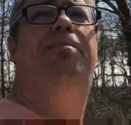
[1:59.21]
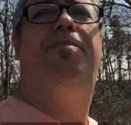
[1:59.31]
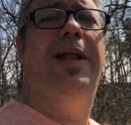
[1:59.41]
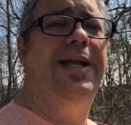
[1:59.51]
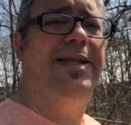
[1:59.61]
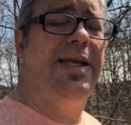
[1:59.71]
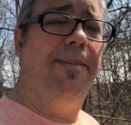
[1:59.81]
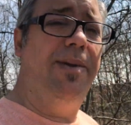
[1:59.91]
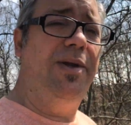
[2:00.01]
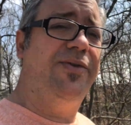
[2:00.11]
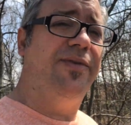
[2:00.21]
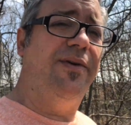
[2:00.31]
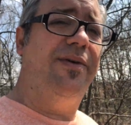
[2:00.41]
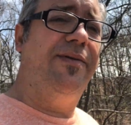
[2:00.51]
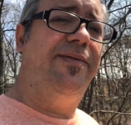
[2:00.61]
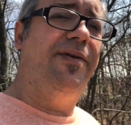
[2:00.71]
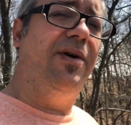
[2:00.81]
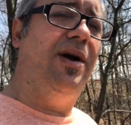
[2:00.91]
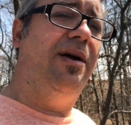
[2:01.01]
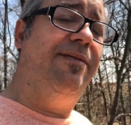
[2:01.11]
Planting can be used for
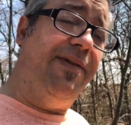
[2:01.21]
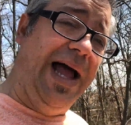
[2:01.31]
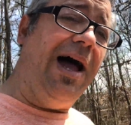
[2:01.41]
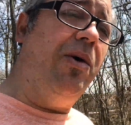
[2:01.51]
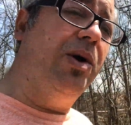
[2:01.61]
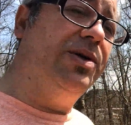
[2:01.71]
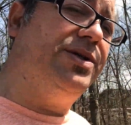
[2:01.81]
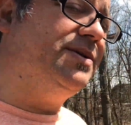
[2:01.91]
flowers.